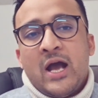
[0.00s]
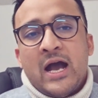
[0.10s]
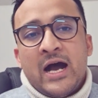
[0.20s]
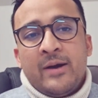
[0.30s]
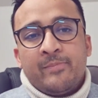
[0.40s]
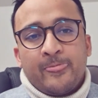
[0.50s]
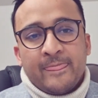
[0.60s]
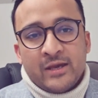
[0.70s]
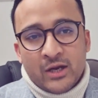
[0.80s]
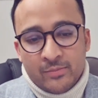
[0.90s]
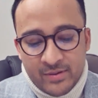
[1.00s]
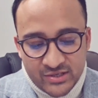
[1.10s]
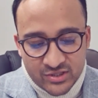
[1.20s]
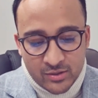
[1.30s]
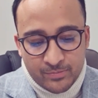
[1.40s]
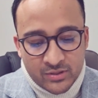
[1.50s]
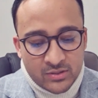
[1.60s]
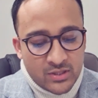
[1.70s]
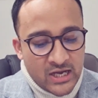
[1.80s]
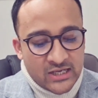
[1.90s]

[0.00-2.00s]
based upon